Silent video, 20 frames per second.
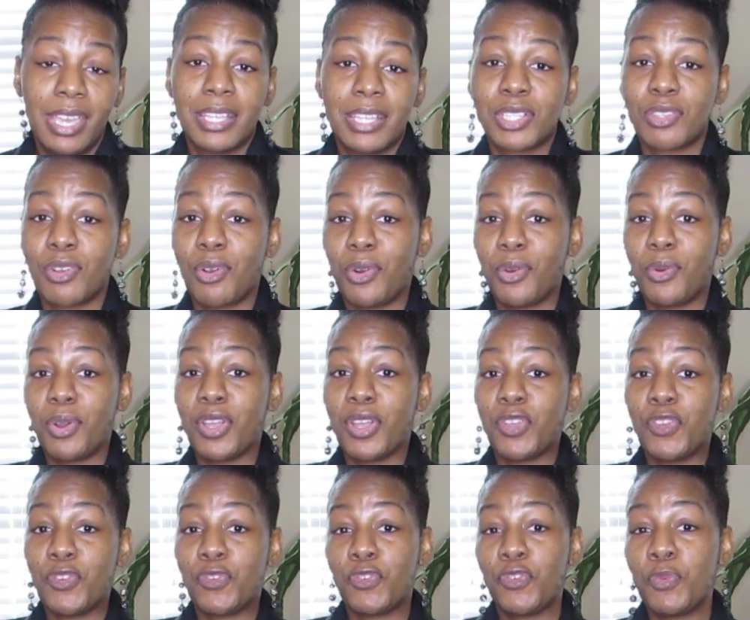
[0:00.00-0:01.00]
So,
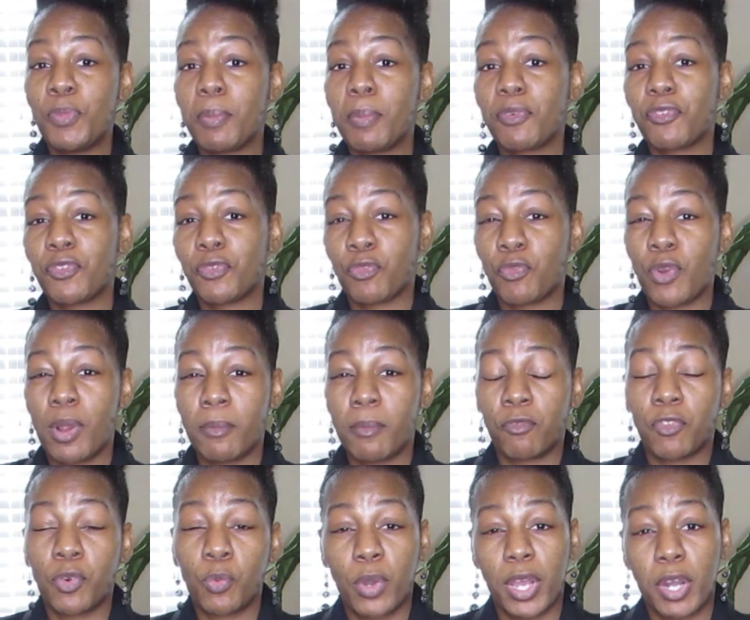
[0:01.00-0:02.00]
if you remember from,
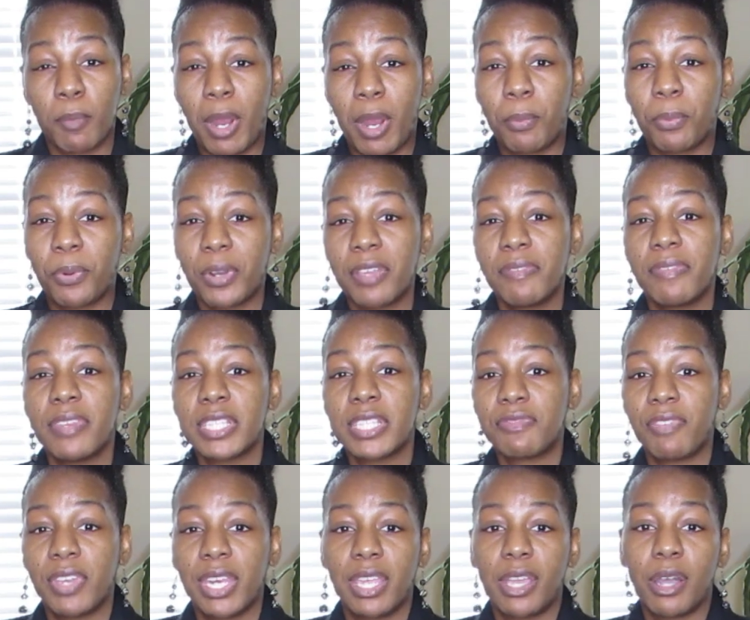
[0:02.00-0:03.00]
from one of my previous
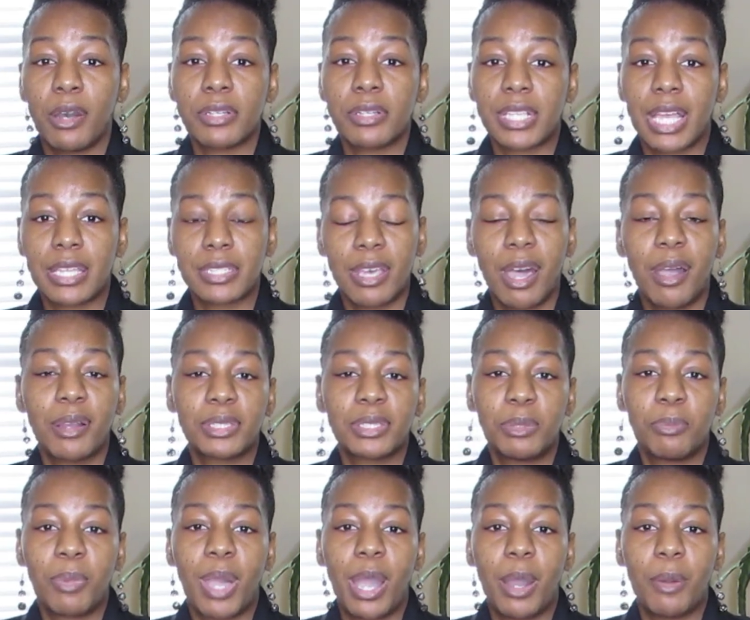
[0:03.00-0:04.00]
videos, I talked
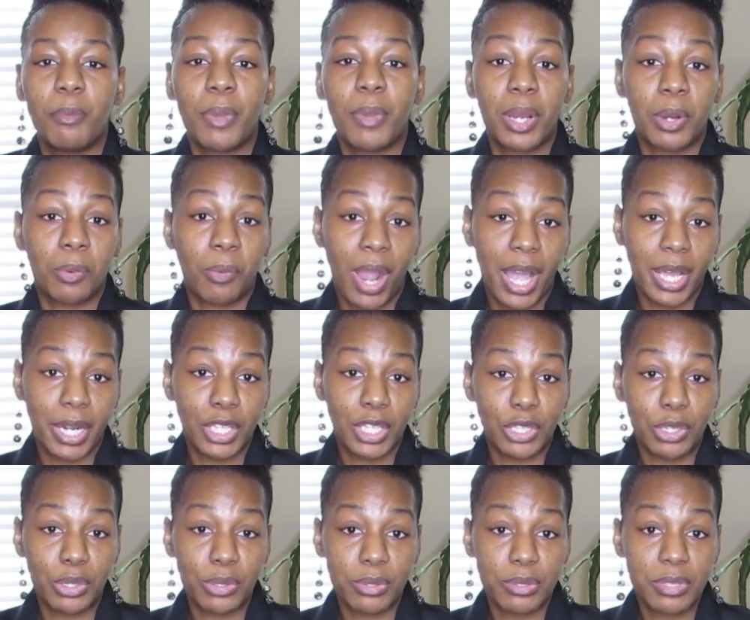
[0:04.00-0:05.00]
about marijuana
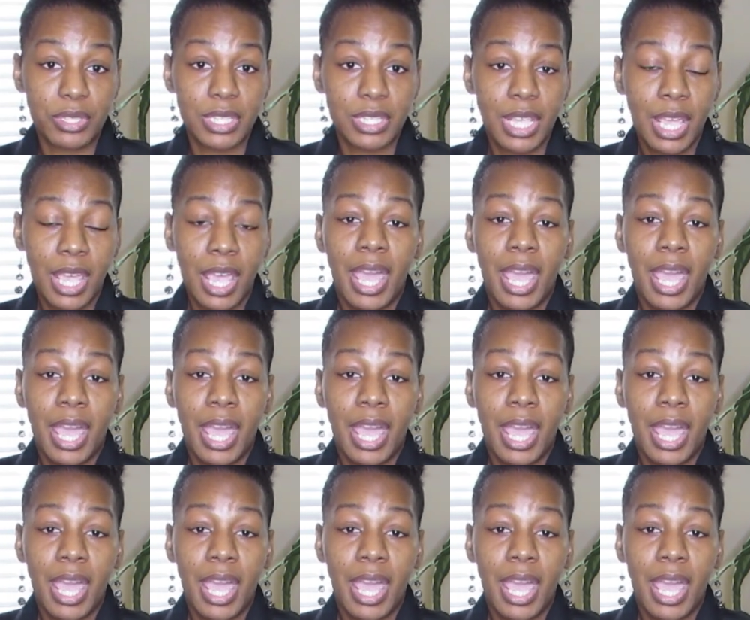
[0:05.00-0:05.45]
use